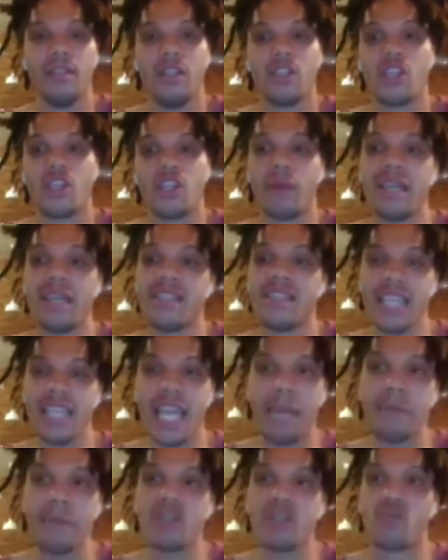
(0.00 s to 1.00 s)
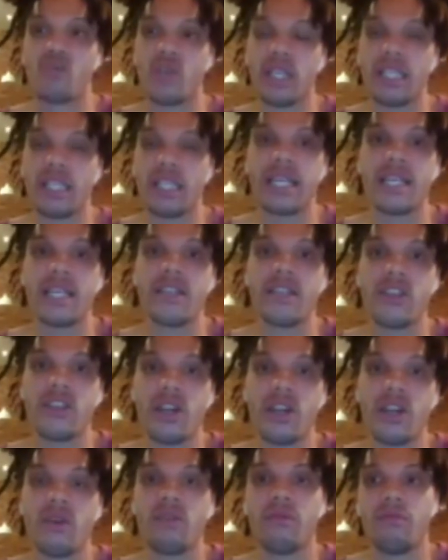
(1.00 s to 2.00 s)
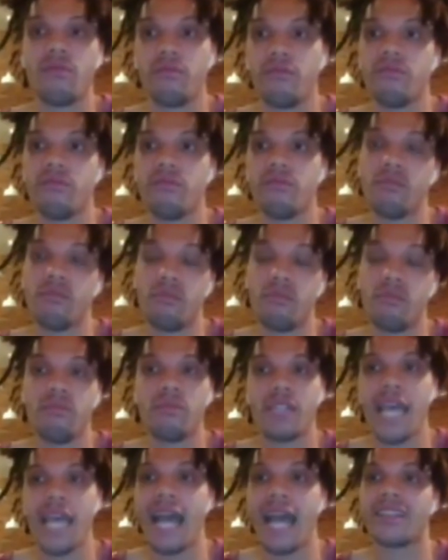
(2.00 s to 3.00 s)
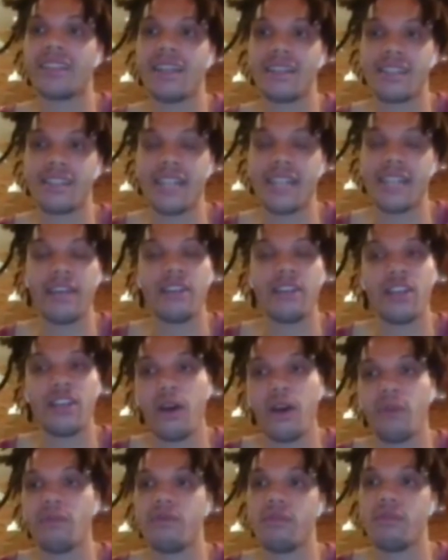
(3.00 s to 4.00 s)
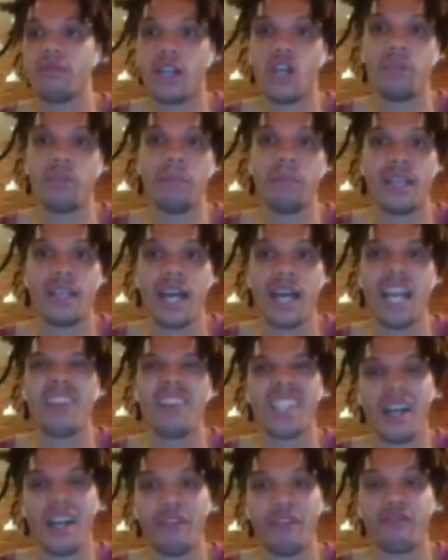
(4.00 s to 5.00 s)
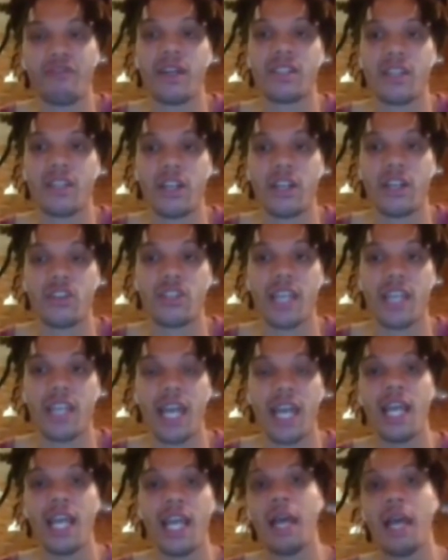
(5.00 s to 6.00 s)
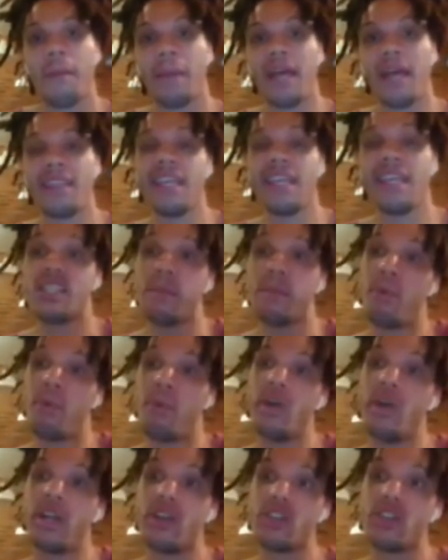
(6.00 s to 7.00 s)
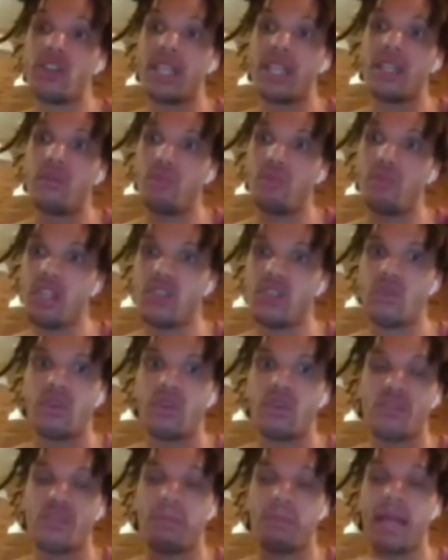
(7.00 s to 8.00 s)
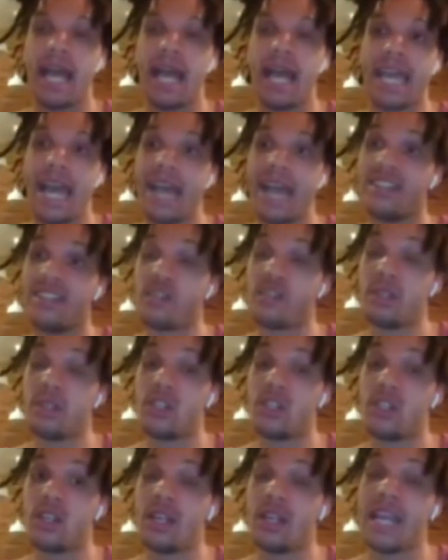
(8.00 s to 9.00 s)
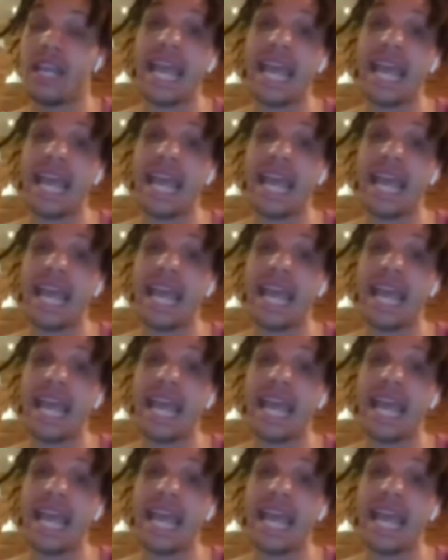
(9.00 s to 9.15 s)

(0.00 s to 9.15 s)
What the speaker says: So the rest of the game is really, you know, tactics that, you know, could be kind of tough for us to understand. But I think it's important to understand the resources black has this position